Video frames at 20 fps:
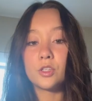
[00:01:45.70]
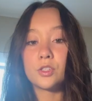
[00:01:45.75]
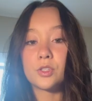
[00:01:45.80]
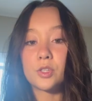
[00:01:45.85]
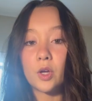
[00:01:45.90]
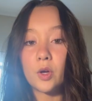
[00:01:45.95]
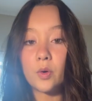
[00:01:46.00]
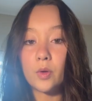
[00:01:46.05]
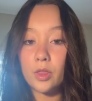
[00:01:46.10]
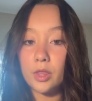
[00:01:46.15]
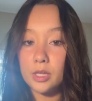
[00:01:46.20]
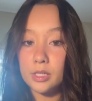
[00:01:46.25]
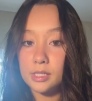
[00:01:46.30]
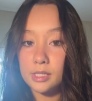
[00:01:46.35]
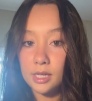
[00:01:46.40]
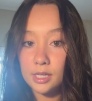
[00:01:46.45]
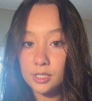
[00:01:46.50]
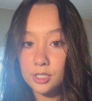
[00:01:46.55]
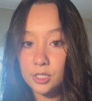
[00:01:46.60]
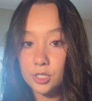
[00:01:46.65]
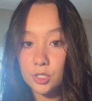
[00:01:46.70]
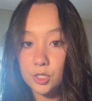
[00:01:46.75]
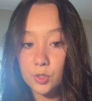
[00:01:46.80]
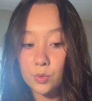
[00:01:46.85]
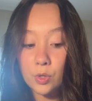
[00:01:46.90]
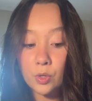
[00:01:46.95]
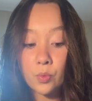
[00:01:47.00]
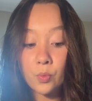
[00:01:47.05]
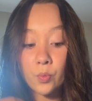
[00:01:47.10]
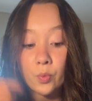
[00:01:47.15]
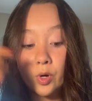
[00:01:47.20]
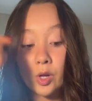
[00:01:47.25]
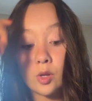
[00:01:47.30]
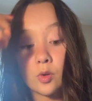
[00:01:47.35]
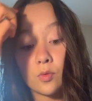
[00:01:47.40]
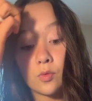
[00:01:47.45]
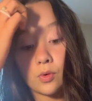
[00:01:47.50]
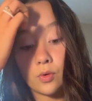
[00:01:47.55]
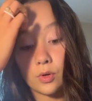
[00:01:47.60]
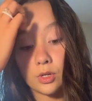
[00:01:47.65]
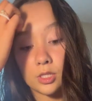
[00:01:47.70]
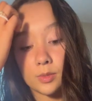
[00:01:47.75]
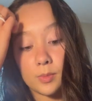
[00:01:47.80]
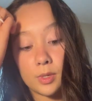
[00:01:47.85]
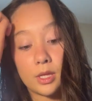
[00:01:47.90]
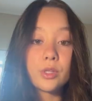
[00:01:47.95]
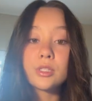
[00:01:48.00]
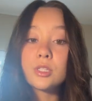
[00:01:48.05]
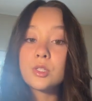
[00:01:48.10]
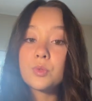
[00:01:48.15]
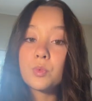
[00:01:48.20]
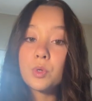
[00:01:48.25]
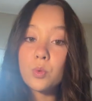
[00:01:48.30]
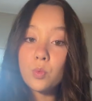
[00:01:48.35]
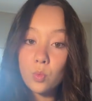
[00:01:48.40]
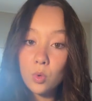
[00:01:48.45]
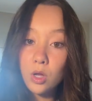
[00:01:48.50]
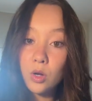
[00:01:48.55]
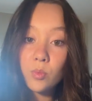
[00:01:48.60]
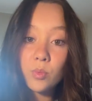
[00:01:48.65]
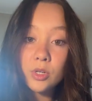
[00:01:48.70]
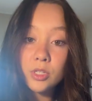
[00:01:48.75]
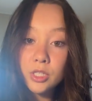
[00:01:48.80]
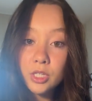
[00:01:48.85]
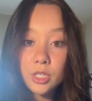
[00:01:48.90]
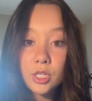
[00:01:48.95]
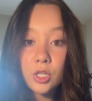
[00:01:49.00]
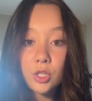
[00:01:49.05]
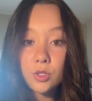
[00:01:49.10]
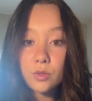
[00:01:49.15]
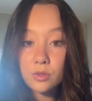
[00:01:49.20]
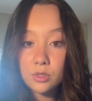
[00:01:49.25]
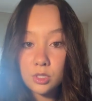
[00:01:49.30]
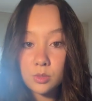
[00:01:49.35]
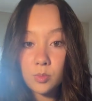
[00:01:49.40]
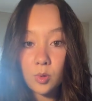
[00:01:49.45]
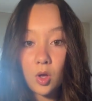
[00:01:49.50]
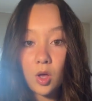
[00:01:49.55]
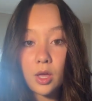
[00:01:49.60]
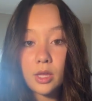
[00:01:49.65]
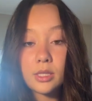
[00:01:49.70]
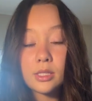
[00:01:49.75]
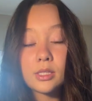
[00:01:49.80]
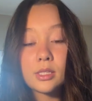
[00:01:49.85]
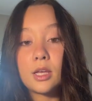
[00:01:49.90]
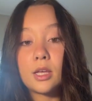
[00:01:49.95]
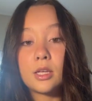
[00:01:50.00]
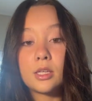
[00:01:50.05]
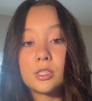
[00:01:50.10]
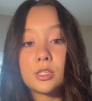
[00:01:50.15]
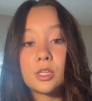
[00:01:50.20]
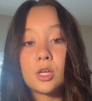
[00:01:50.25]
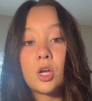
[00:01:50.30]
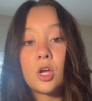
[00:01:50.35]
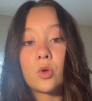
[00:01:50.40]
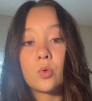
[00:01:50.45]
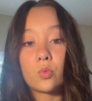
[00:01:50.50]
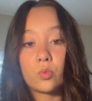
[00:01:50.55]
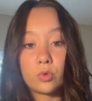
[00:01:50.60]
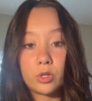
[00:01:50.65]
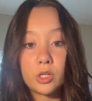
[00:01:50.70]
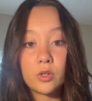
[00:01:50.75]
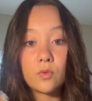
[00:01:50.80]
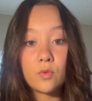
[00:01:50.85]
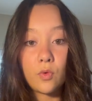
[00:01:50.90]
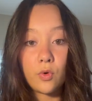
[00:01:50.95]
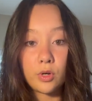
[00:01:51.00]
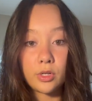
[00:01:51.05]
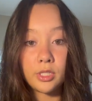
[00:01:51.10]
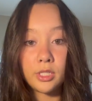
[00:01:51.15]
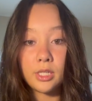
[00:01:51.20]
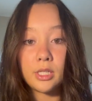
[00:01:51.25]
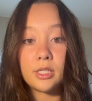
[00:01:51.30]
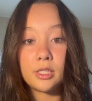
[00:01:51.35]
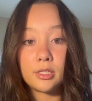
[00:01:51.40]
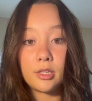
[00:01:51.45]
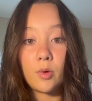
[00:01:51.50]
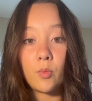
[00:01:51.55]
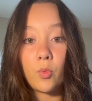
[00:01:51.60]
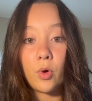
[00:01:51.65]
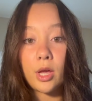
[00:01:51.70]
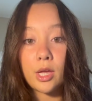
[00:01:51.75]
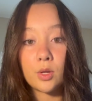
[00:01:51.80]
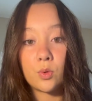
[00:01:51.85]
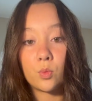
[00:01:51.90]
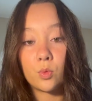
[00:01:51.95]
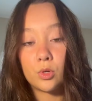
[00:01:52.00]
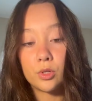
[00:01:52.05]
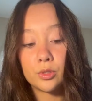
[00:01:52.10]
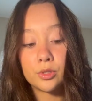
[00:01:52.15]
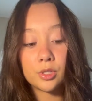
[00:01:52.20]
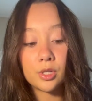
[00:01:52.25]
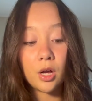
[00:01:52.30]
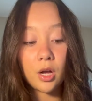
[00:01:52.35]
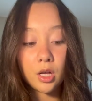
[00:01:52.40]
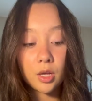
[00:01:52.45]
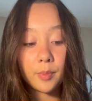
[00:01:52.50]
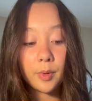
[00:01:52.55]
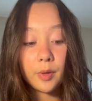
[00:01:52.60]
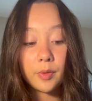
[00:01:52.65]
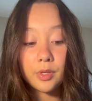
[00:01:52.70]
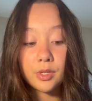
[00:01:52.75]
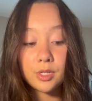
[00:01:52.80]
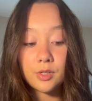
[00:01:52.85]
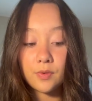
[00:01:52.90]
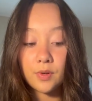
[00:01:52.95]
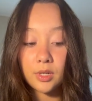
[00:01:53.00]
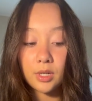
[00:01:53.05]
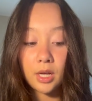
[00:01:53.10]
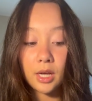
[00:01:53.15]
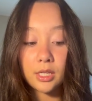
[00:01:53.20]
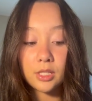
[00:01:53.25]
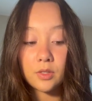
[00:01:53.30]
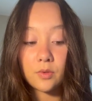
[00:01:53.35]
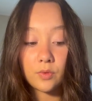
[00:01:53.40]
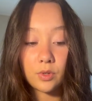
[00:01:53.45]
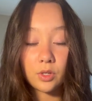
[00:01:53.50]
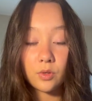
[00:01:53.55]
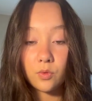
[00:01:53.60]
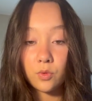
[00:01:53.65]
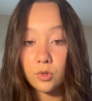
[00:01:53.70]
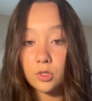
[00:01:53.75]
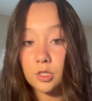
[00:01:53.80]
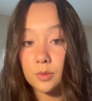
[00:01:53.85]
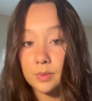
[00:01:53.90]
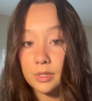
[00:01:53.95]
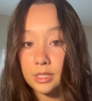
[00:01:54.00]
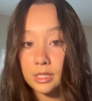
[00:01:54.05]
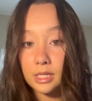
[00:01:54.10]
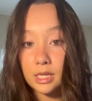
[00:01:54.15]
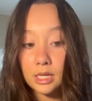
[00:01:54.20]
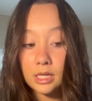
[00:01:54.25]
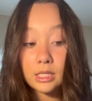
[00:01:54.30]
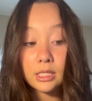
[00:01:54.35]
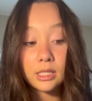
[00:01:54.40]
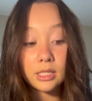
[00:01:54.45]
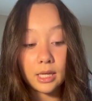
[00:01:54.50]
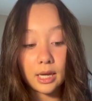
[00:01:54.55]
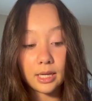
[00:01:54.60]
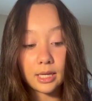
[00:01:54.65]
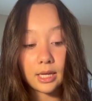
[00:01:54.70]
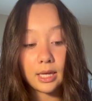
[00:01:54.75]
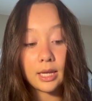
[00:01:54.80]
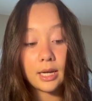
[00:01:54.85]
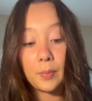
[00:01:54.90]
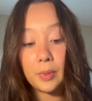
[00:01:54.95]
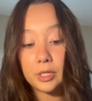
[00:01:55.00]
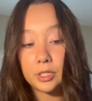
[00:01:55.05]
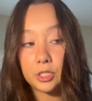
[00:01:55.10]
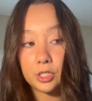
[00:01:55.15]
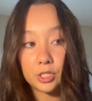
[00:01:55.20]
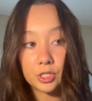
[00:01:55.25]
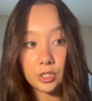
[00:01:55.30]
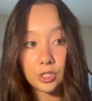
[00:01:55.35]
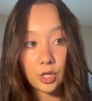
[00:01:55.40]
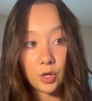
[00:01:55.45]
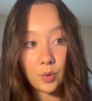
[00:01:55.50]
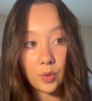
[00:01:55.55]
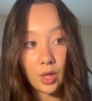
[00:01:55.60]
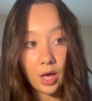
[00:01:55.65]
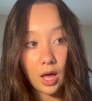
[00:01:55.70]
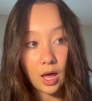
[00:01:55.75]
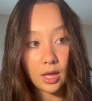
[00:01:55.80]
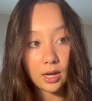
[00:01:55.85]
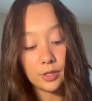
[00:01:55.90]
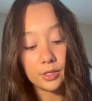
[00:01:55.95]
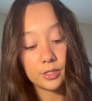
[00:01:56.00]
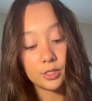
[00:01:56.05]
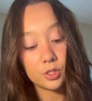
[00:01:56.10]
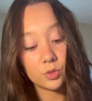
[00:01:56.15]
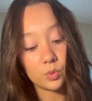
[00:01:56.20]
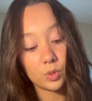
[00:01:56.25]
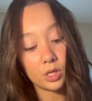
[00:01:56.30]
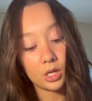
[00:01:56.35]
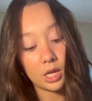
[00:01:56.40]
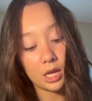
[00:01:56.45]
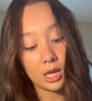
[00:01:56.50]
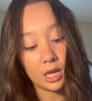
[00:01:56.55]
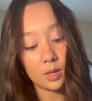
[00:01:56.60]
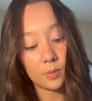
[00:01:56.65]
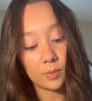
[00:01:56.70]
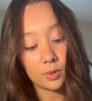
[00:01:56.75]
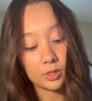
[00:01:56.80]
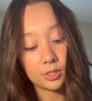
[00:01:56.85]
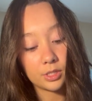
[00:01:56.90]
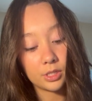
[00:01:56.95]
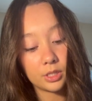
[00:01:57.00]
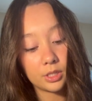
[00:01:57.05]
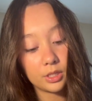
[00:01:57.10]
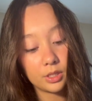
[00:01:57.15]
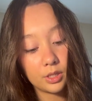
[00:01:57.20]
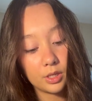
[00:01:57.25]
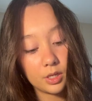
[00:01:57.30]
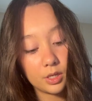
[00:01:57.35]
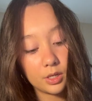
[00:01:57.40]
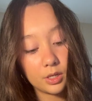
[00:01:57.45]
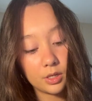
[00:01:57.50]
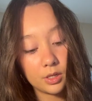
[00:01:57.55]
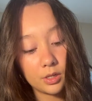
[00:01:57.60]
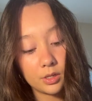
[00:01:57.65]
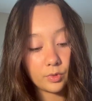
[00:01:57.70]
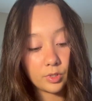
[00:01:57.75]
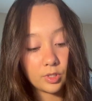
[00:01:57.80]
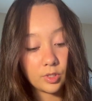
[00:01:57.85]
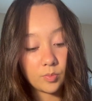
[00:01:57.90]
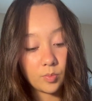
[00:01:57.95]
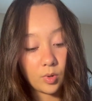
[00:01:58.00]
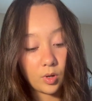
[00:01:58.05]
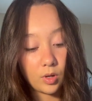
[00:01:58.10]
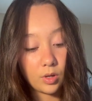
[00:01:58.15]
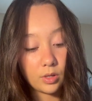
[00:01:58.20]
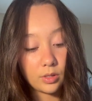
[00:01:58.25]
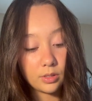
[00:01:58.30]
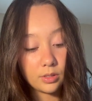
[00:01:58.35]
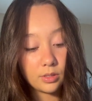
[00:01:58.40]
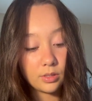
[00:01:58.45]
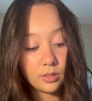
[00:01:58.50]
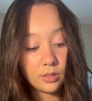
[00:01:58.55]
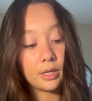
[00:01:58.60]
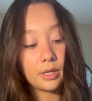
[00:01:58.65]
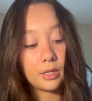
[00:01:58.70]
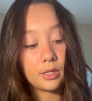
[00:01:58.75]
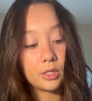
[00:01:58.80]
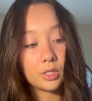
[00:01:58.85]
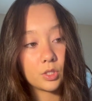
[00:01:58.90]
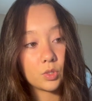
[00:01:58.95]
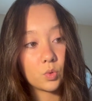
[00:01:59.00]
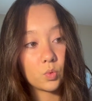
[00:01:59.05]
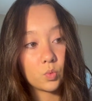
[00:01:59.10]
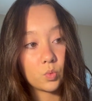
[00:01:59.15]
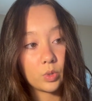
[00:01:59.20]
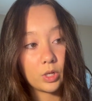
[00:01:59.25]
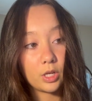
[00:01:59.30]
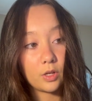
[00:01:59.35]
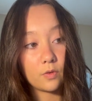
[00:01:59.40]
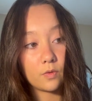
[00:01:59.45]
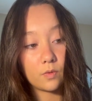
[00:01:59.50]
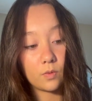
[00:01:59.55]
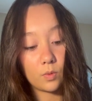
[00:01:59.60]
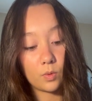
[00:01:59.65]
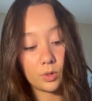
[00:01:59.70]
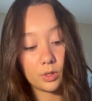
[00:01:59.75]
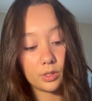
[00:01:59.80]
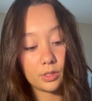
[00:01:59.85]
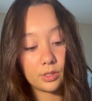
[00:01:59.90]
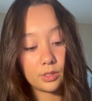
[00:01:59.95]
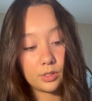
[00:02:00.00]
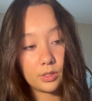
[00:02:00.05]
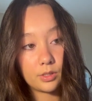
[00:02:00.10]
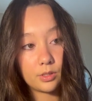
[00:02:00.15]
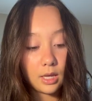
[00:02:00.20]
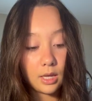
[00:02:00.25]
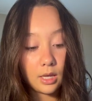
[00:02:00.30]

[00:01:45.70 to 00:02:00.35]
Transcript: So this has to do with reinforcement. This is when one particular response is reinforced in some way, and we'll talk about the different kinds of reinforcements in a second, but just know that this is when a particular response is reinforced.